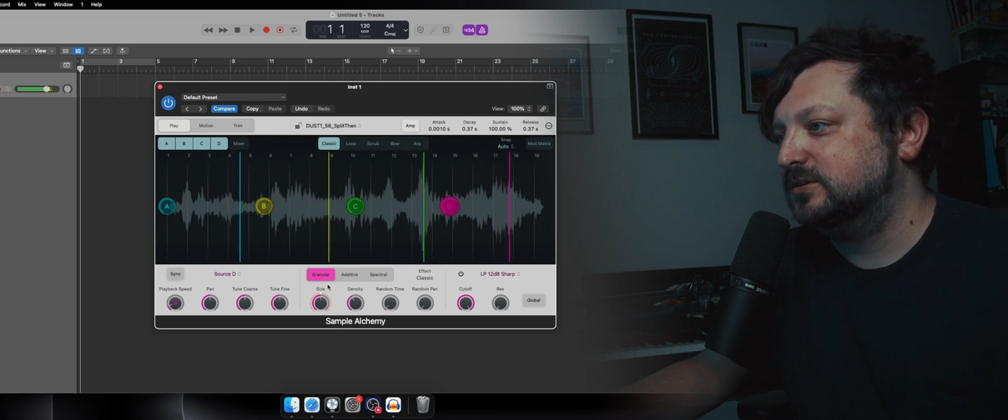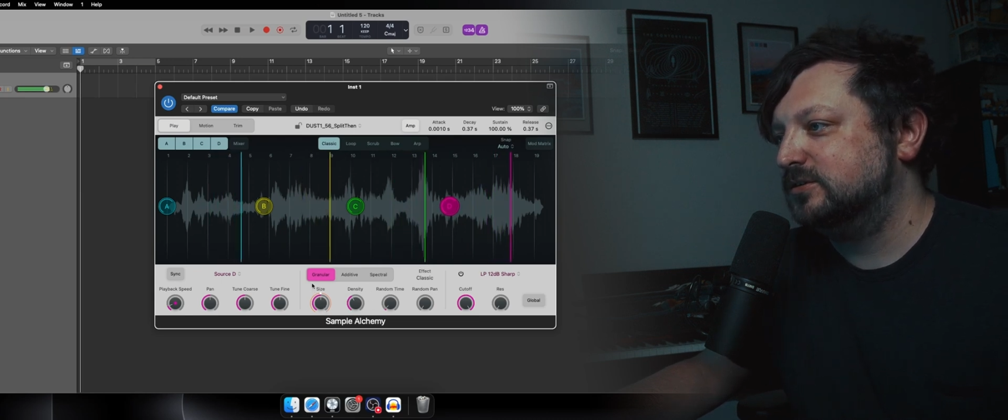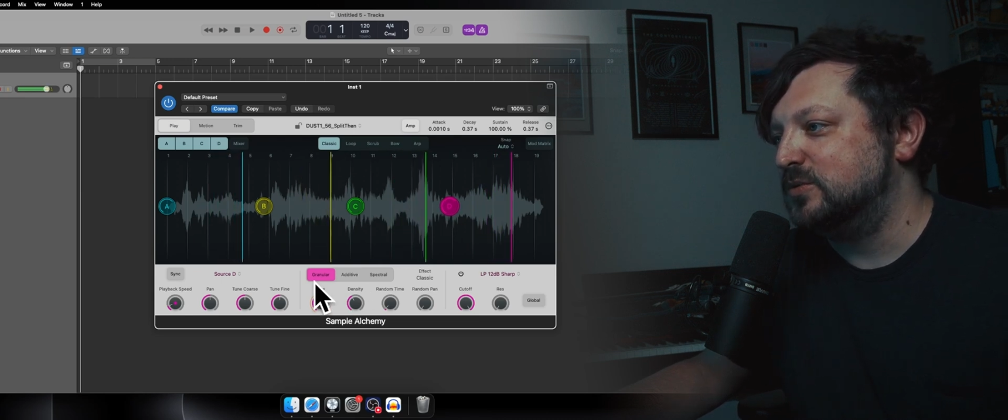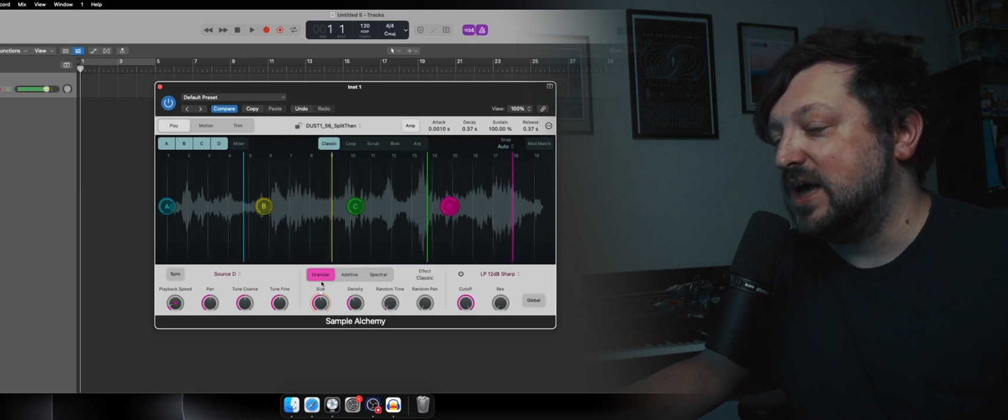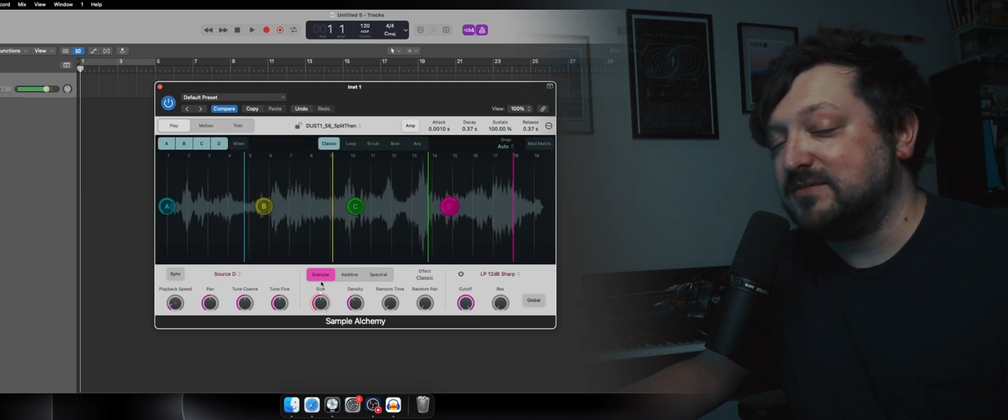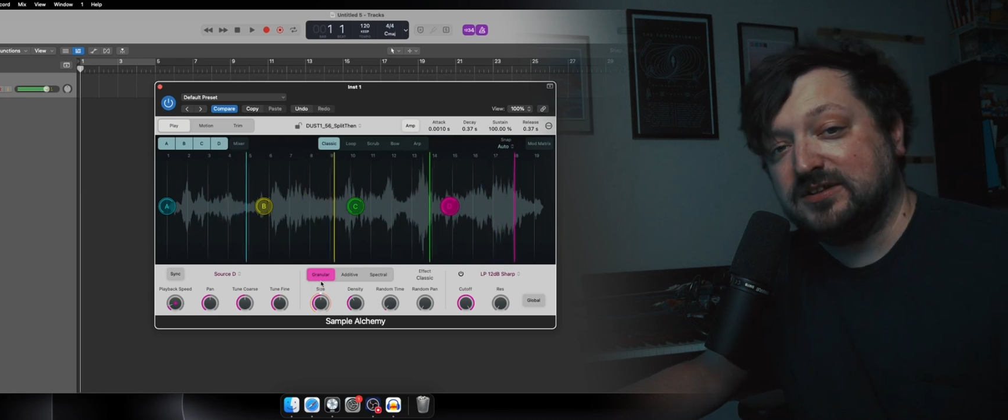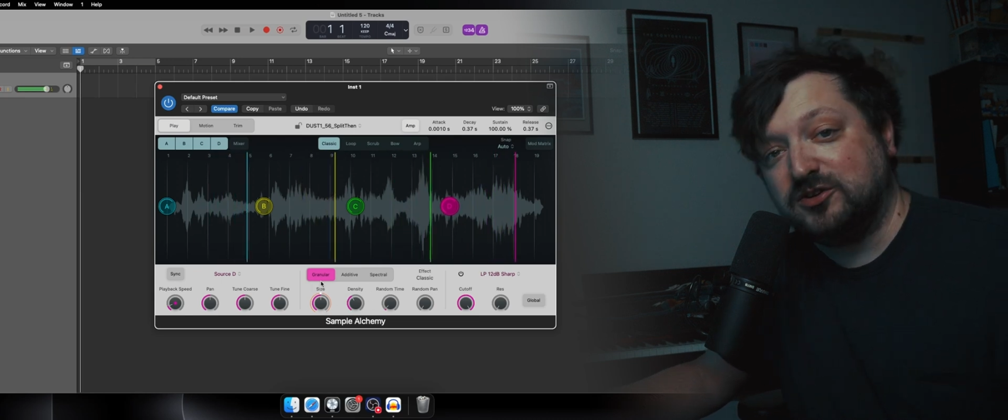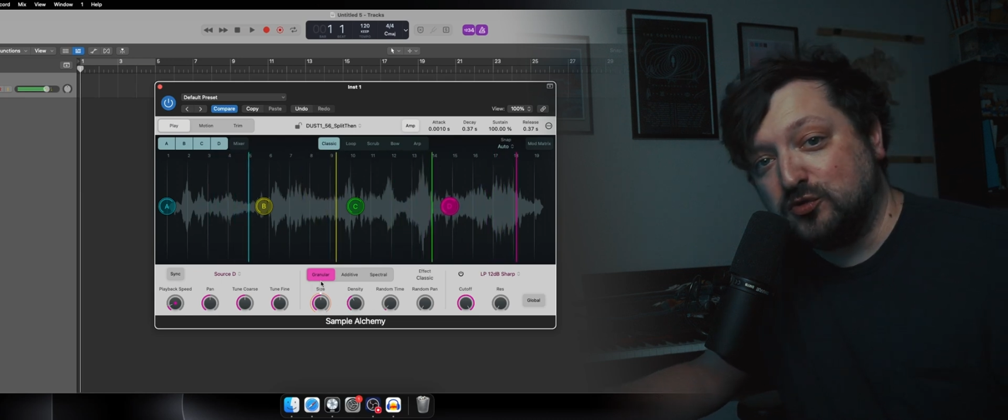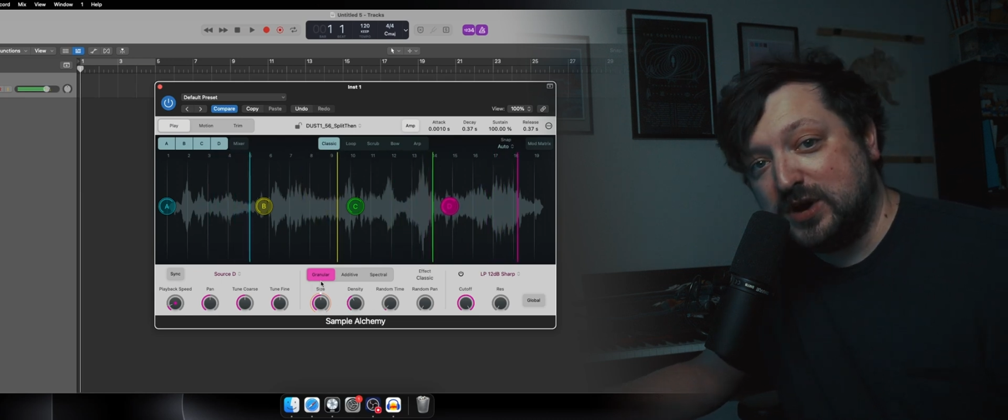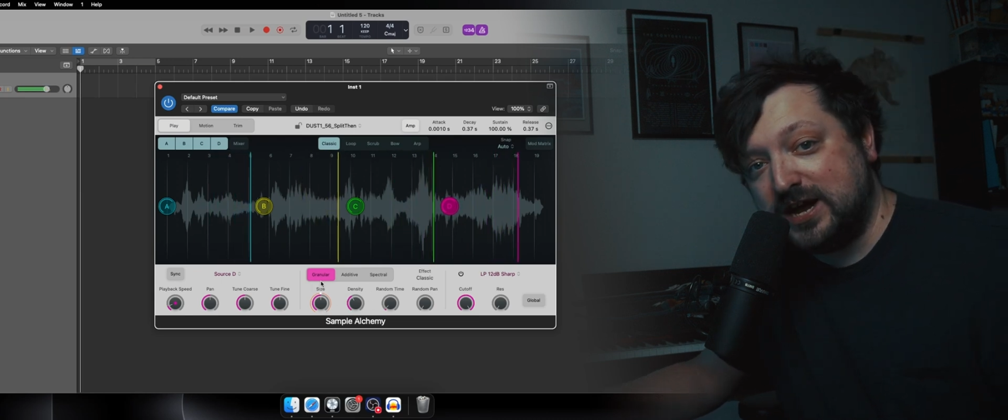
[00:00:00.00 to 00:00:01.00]
We have it on the
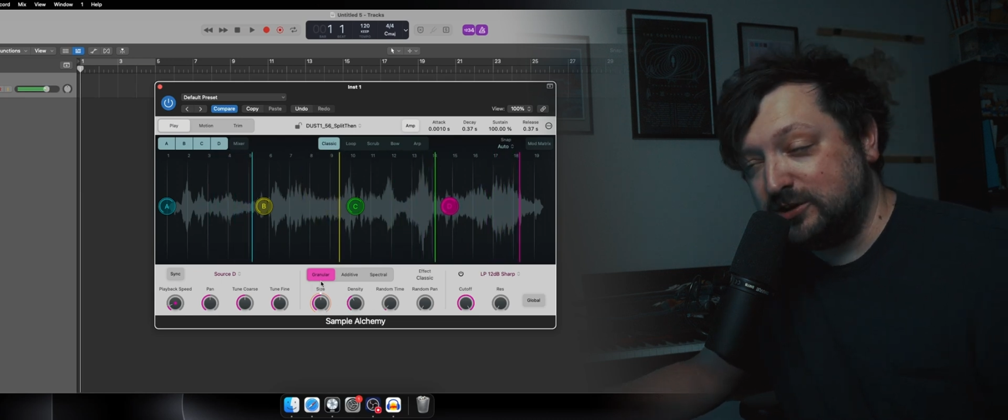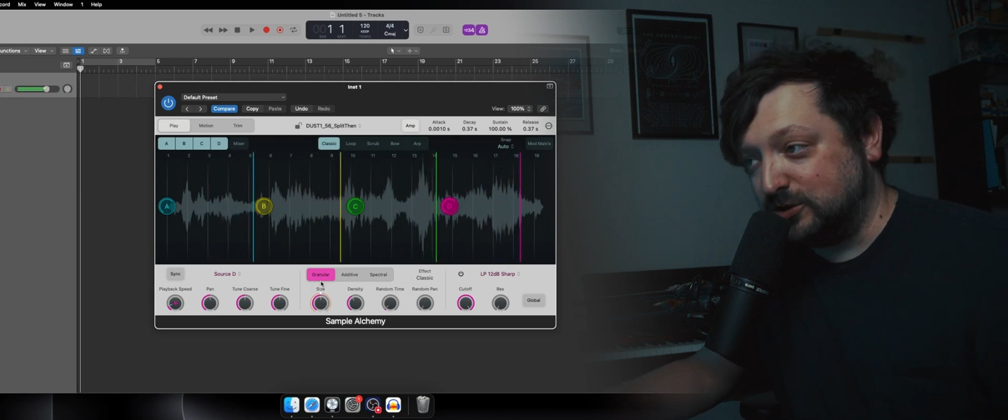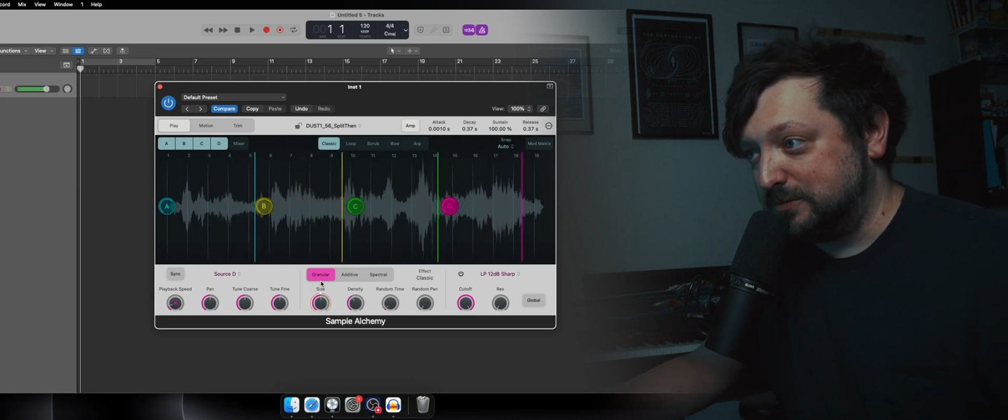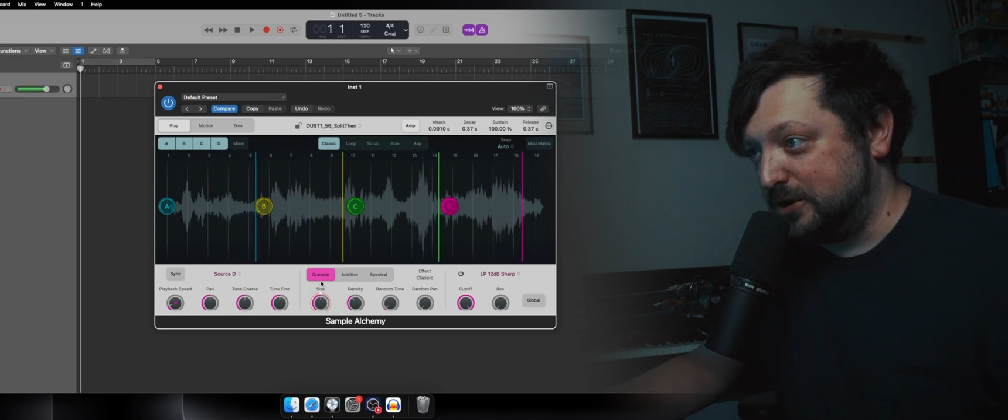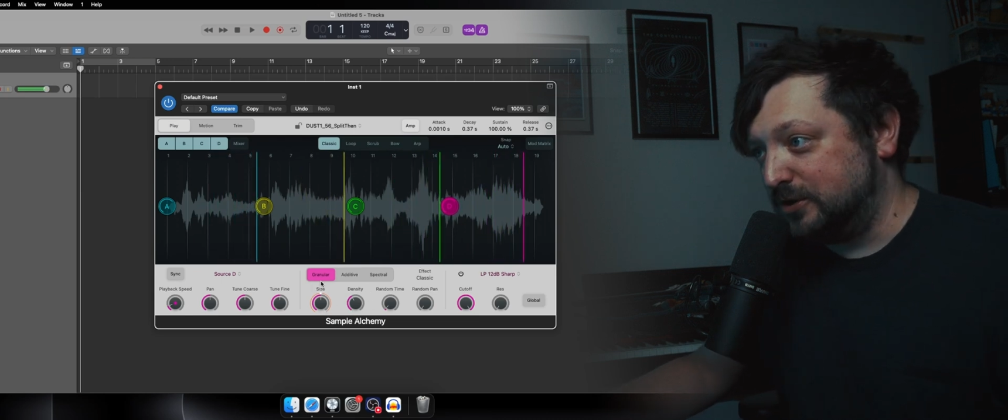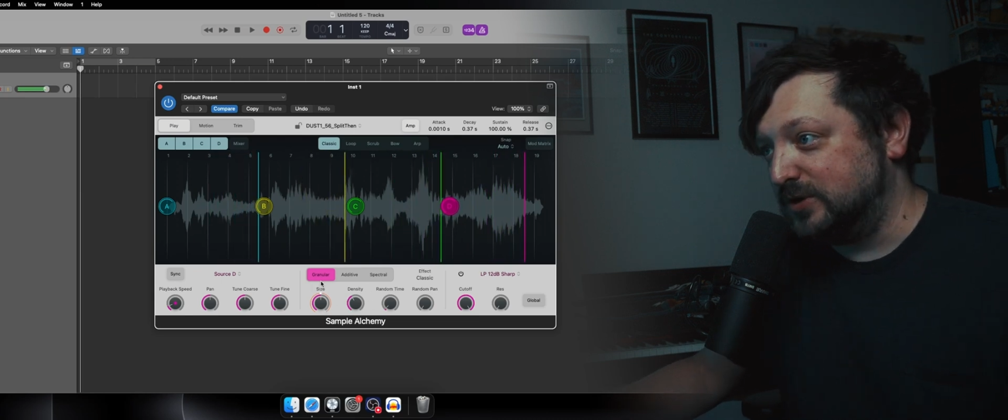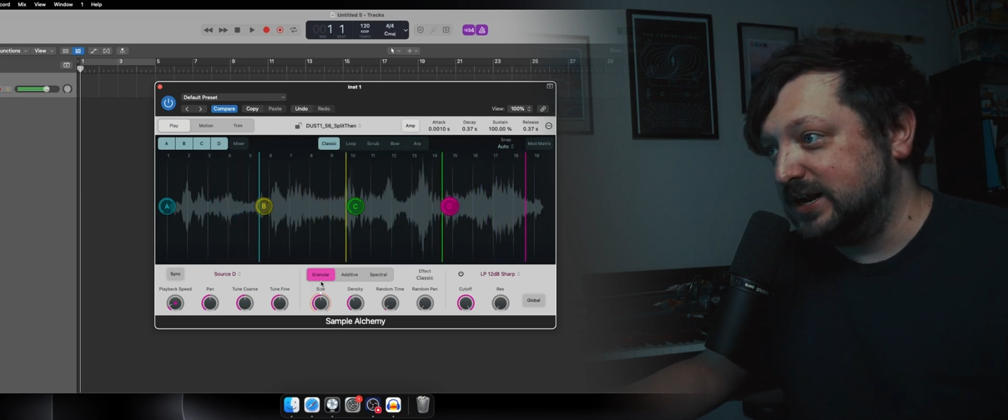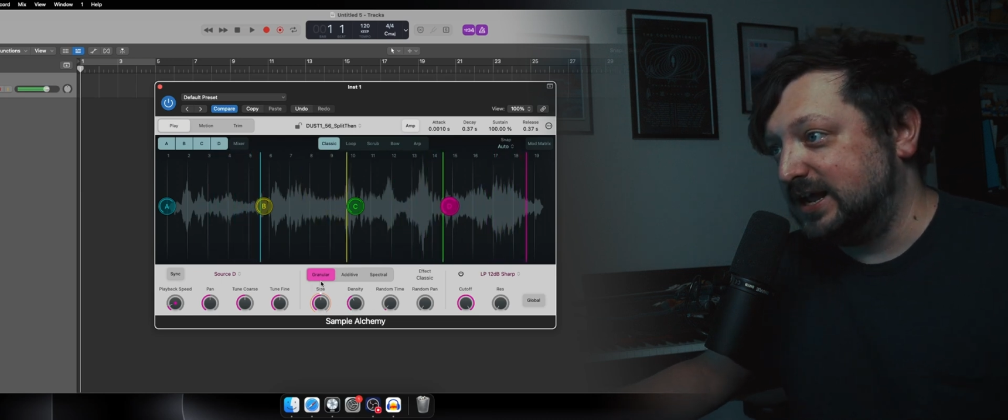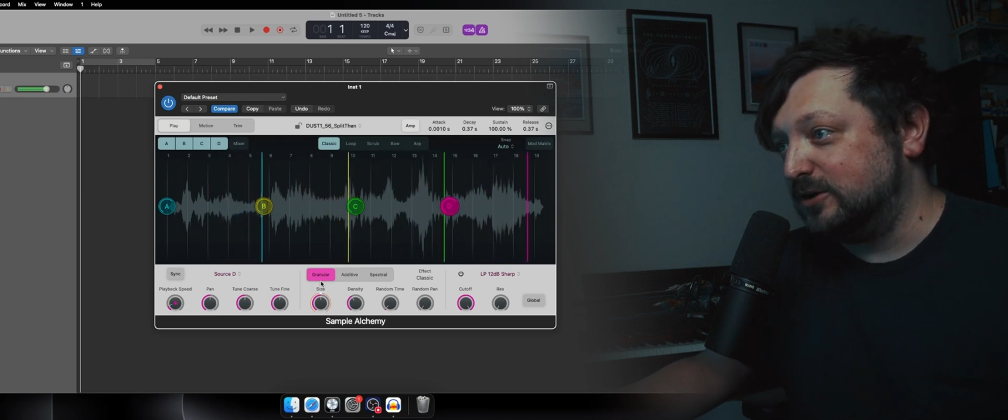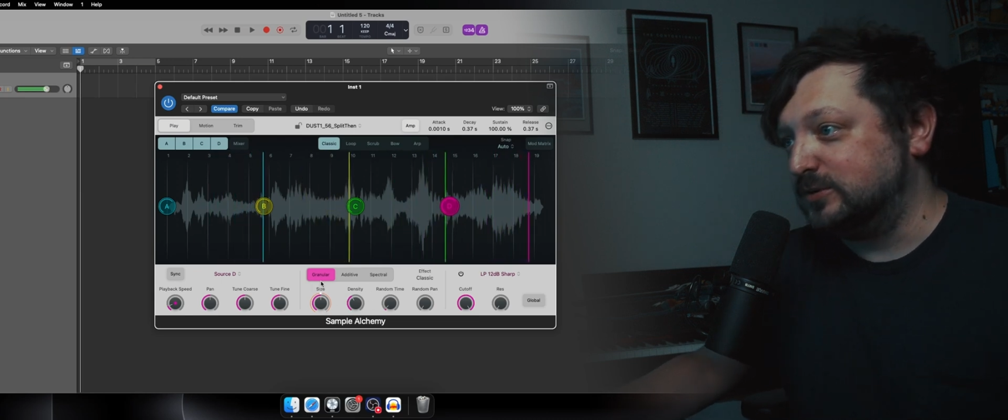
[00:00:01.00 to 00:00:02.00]
granular mode right now,